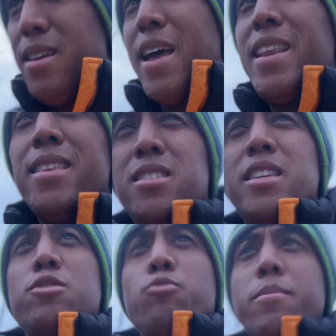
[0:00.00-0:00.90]
Editing
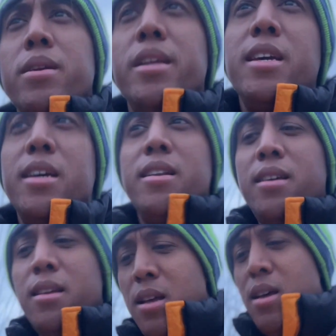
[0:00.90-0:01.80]
success went pretty good.
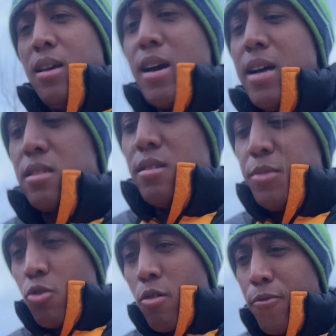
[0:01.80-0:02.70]
Got some
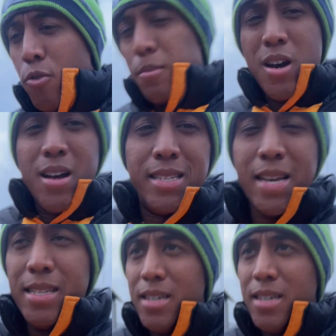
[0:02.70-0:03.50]
short form content